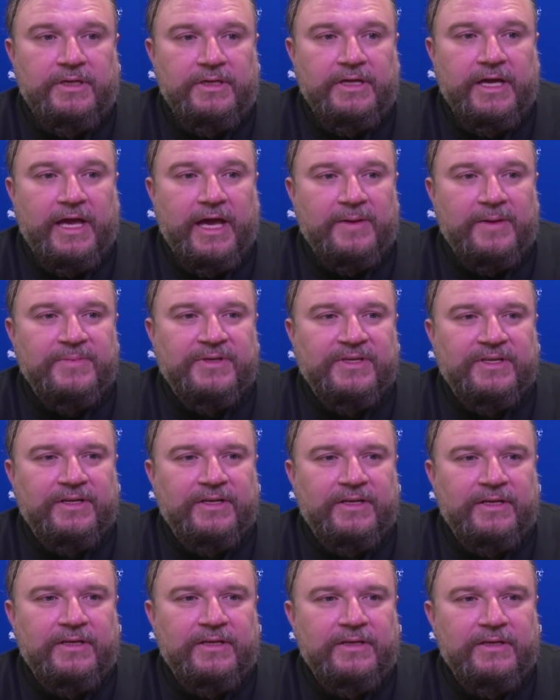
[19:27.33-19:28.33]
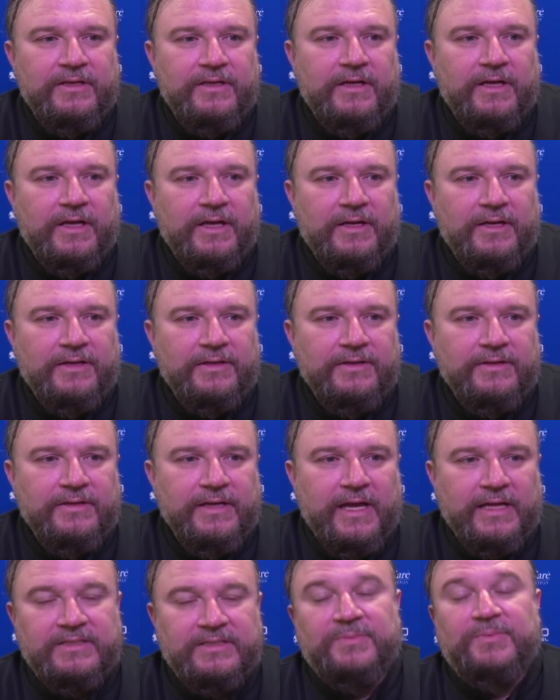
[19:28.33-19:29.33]
Yeah, I mean,
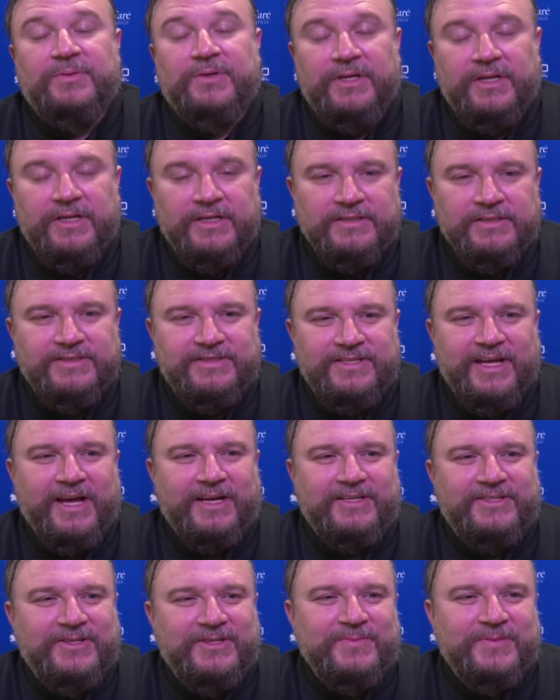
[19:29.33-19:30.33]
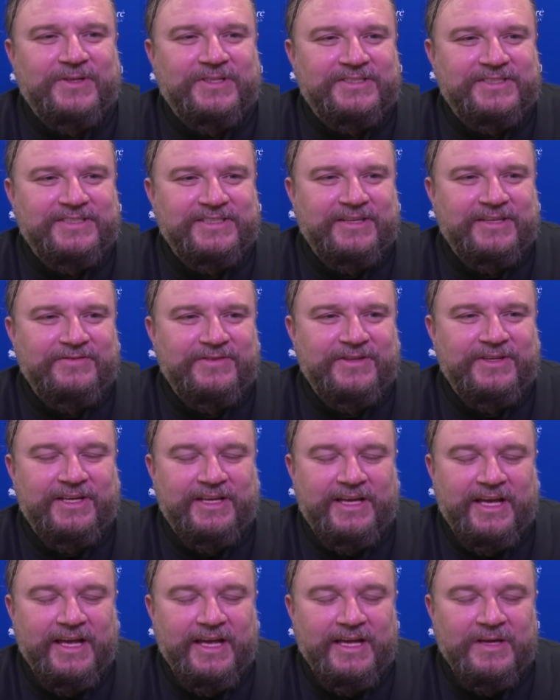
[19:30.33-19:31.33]
not to praise Doc too much because I feel
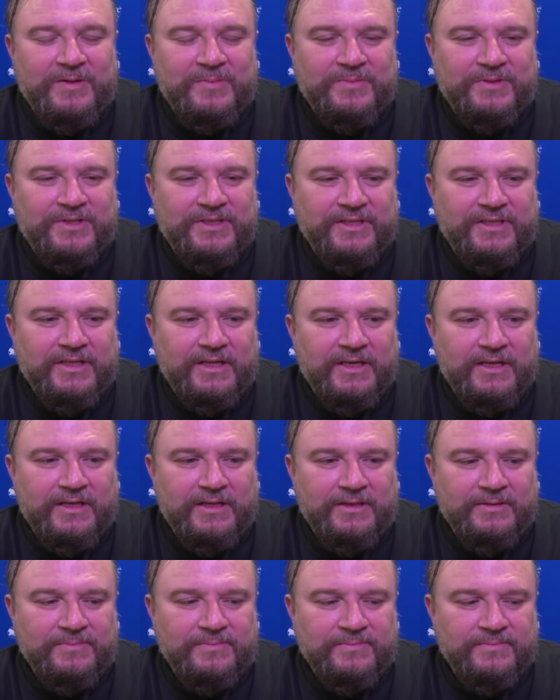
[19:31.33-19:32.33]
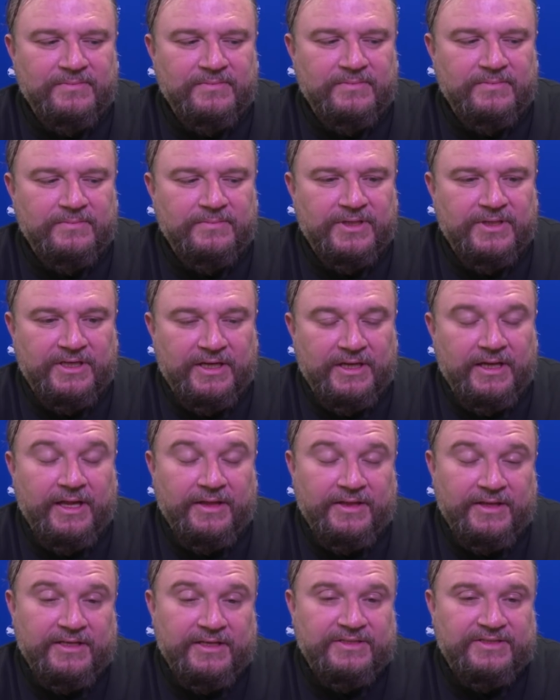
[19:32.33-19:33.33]
like I am, but
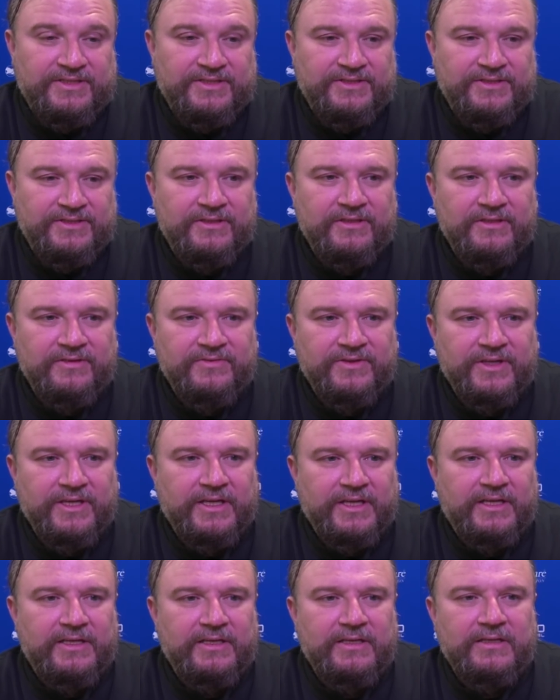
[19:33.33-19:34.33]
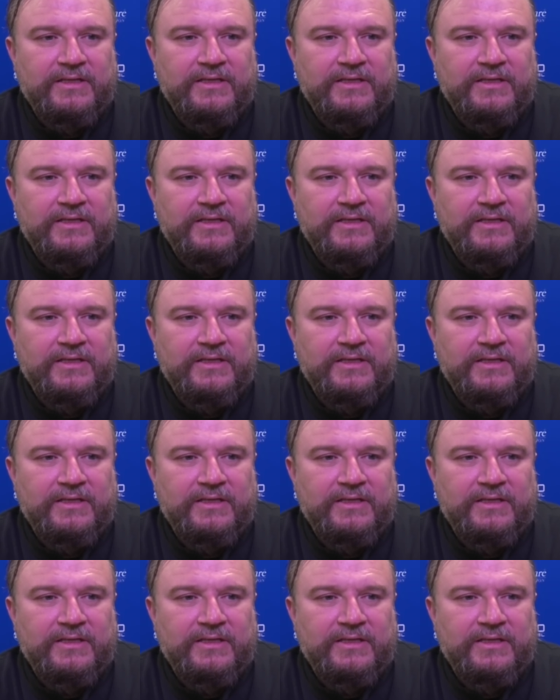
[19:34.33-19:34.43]
I think it's deserved. Like,